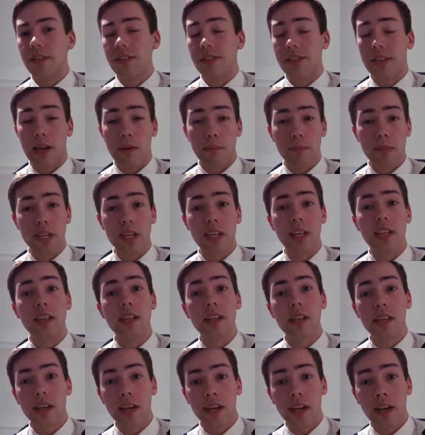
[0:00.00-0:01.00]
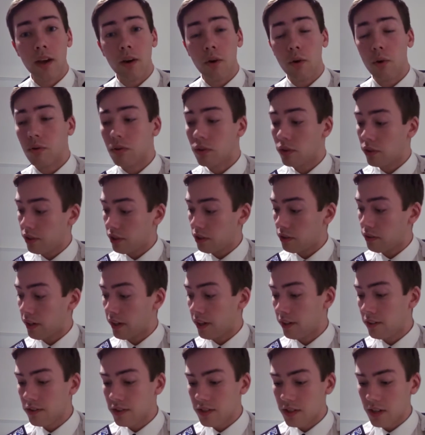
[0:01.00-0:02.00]
This can be in the air or on the
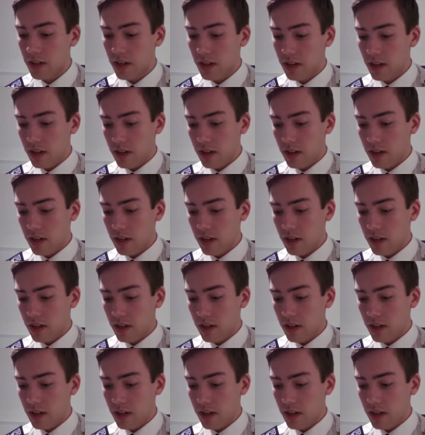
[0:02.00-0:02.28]
ground.